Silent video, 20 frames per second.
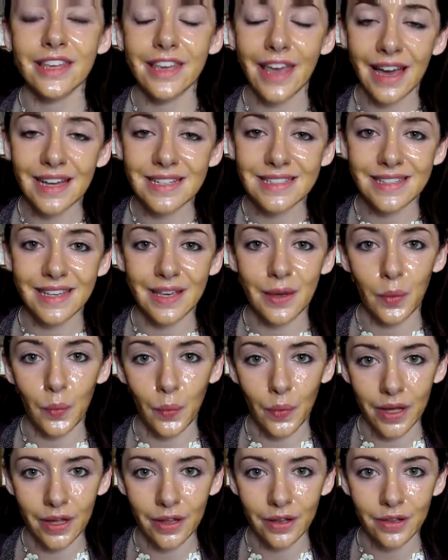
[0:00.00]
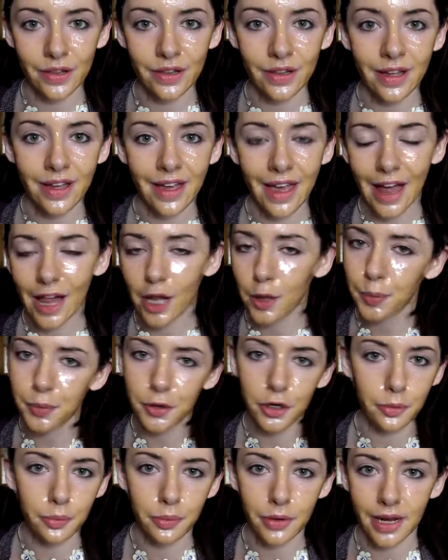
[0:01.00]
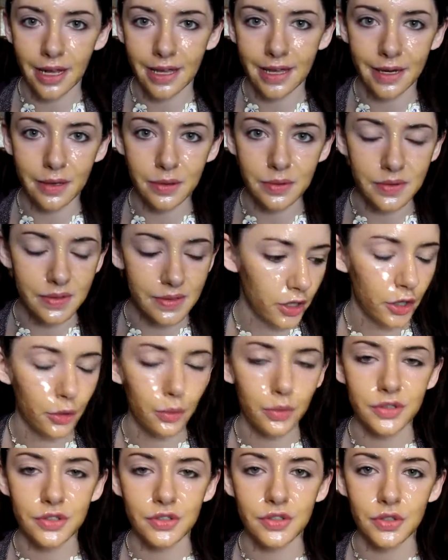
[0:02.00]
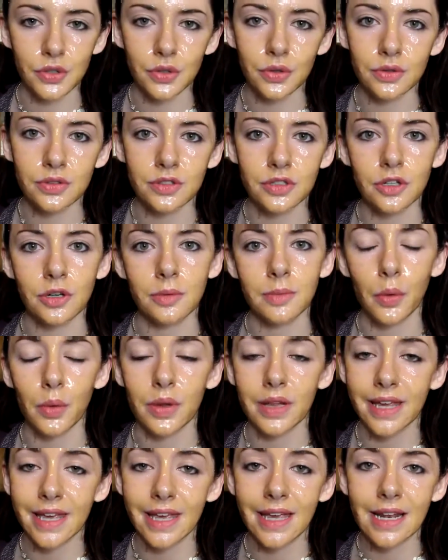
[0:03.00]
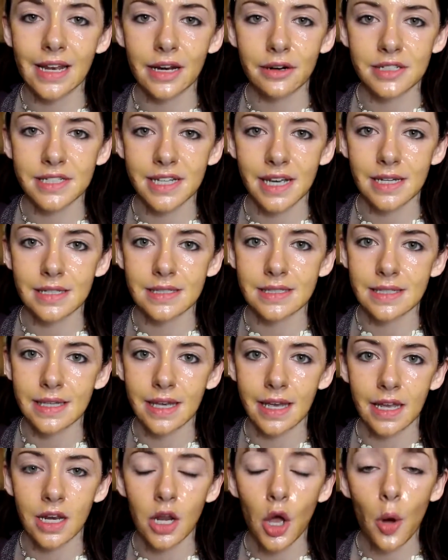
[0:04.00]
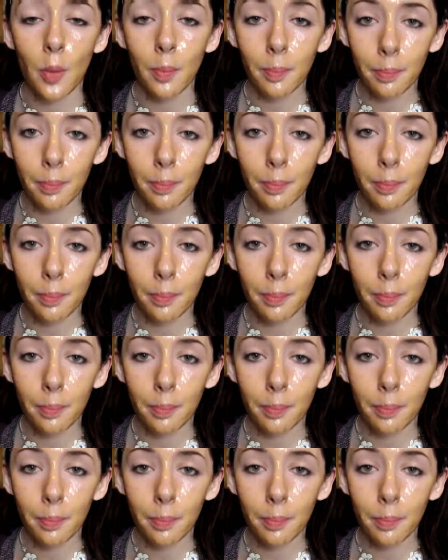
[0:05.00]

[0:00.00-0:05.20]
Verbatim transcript: yes it will help your breakouts, it will soothe them, it will heal irritated skin,